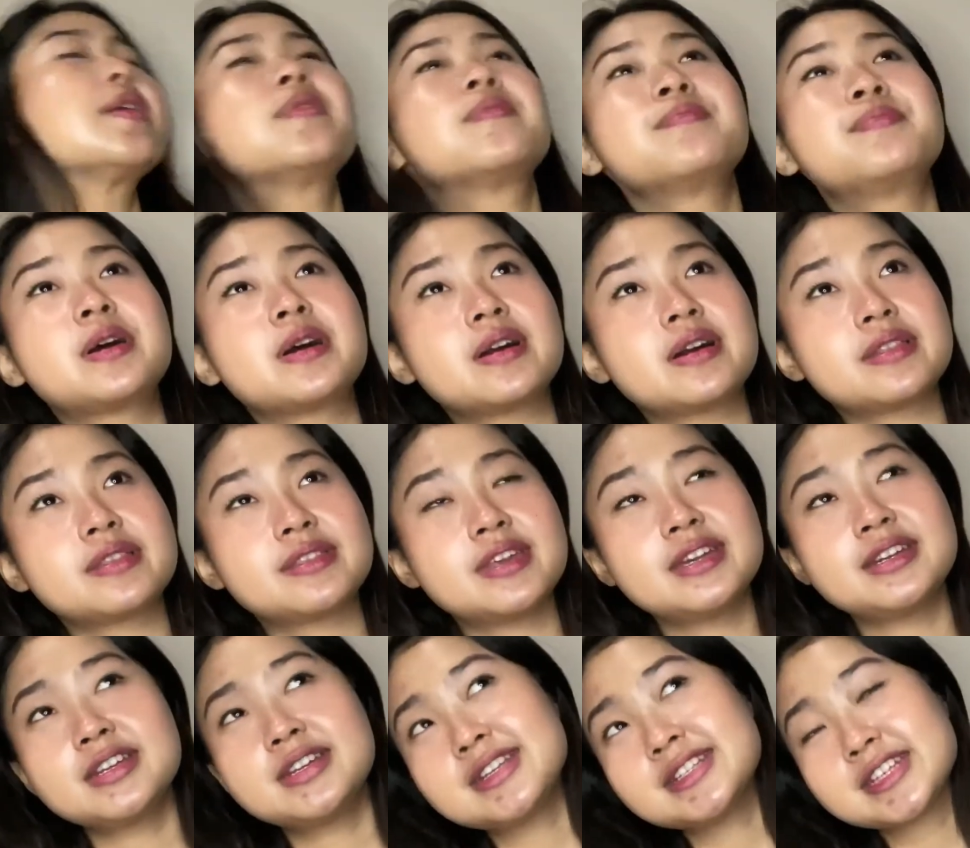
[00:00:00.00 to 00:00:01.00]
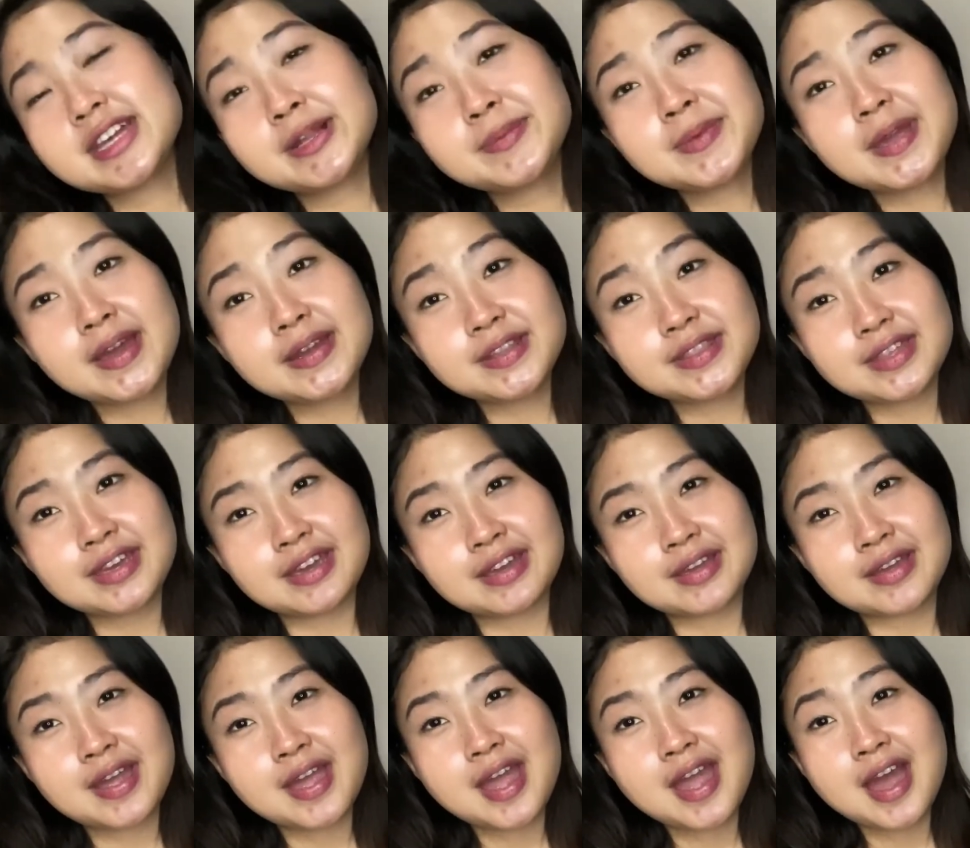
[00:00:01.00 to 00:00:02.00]
but they didn't tell me
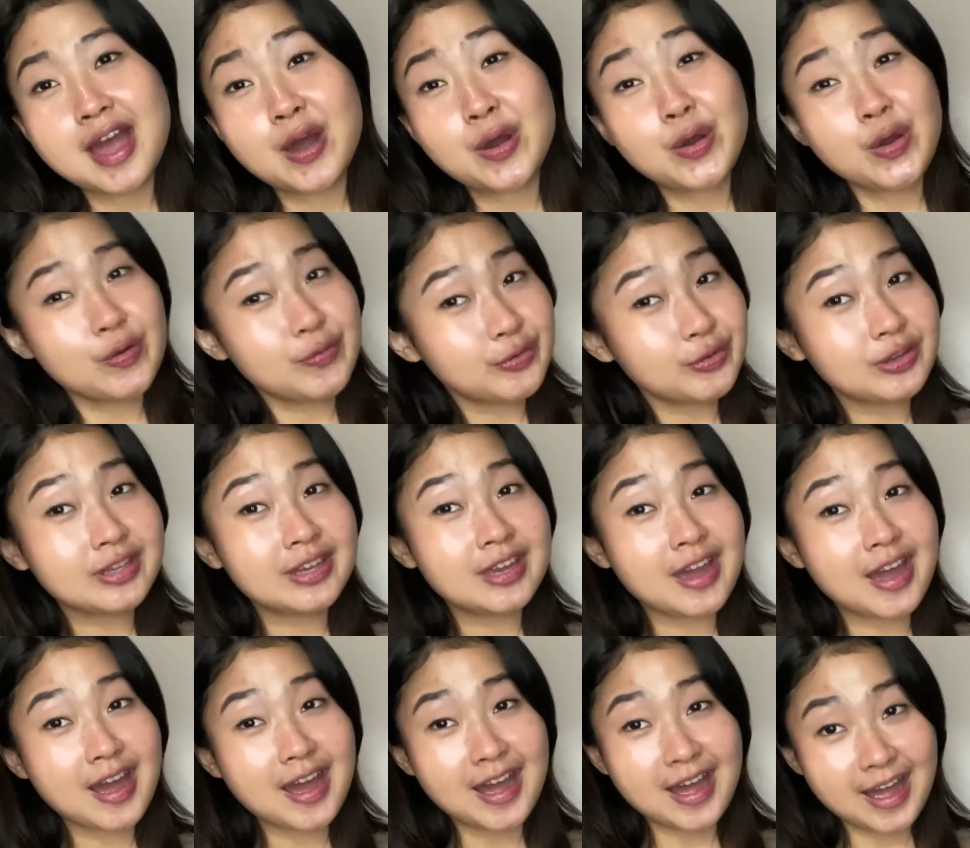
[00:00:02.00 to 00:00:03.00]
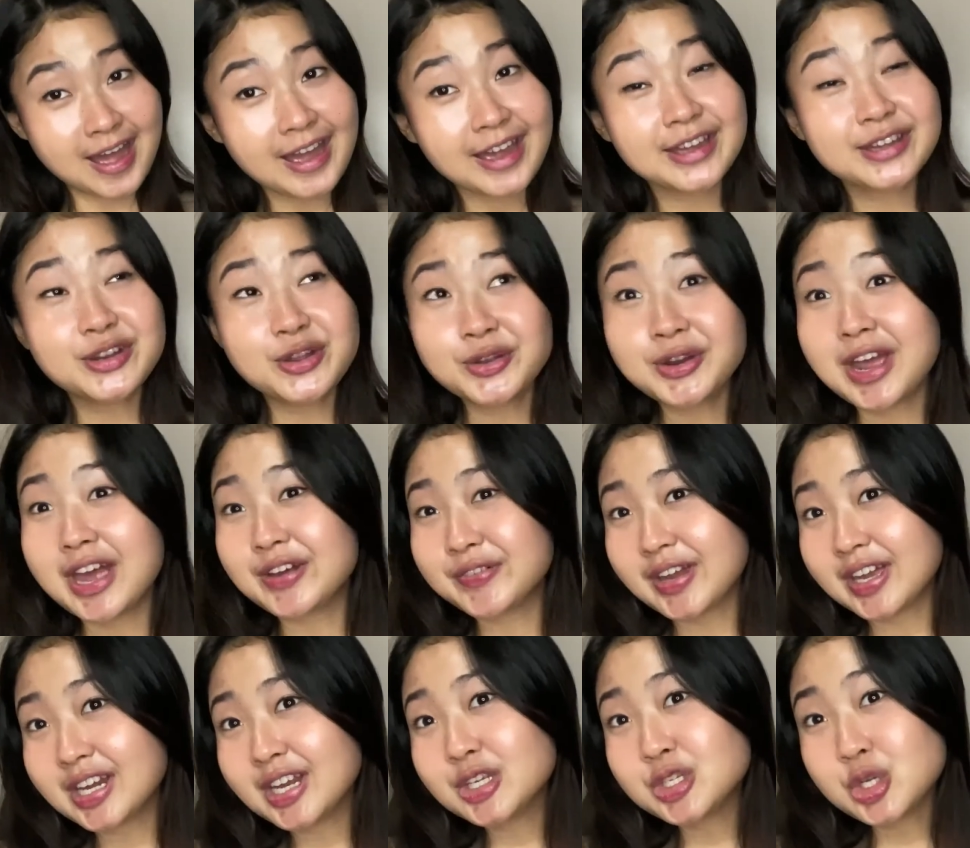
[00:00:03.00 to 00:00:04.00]
anything. Hopefully, I don't have
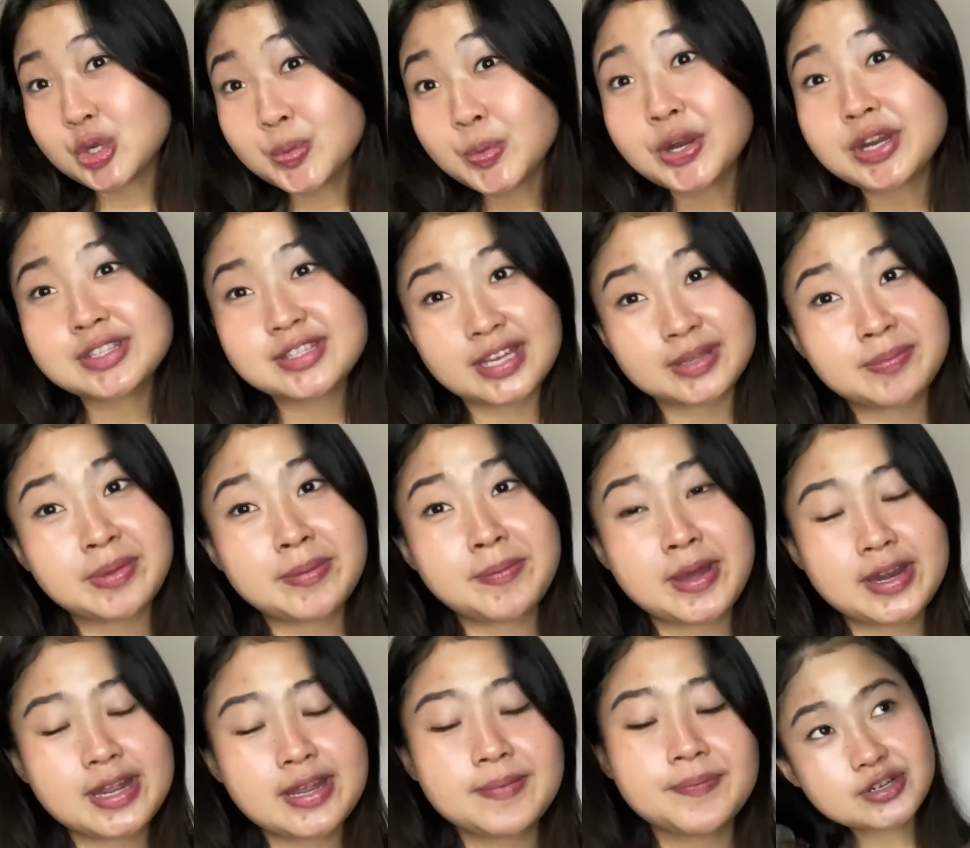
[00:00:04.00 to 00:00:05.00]
any tumor inside my body.